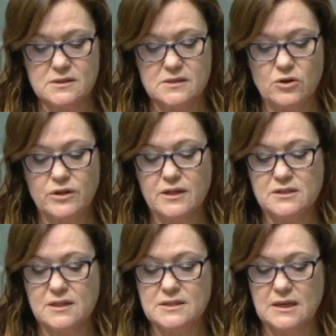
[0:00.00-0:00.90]
stocking
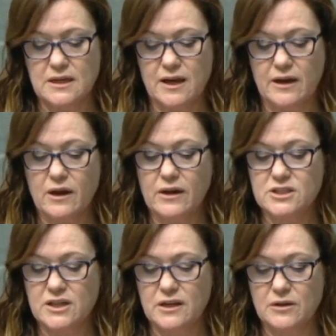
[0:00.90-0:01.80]
density,
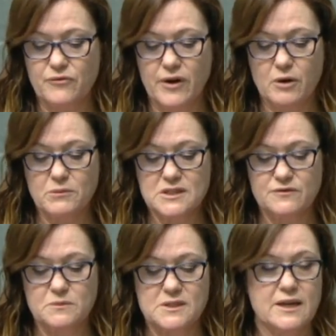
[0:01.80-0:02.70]
unhygienic environments
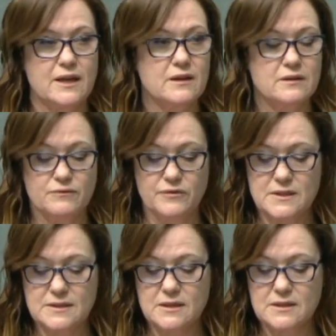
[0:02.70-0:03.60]
from standing in the
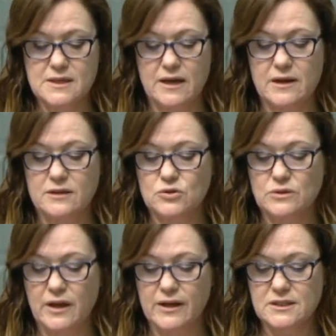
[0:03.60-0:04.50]
faeces, unnatural
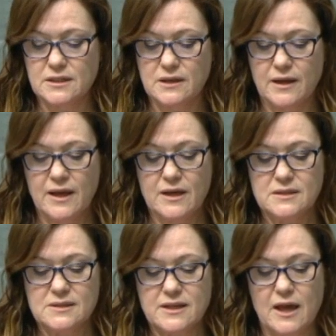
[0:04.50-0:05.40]
lighting,
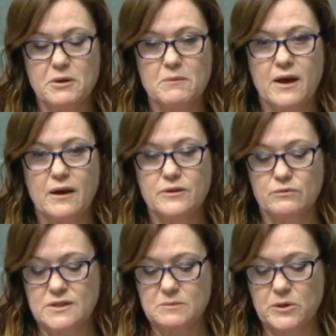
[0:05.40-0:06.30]
scabby mouth and
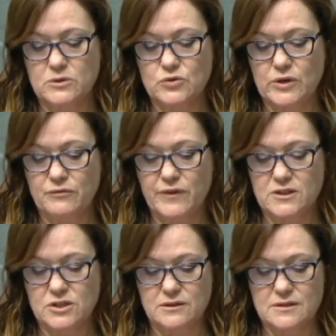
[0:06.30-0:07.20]
respiratory
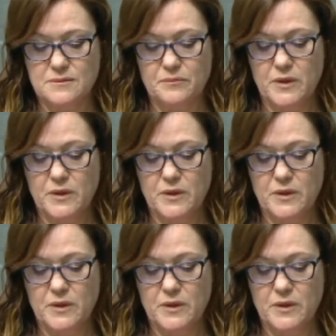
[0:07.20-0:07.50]
infections.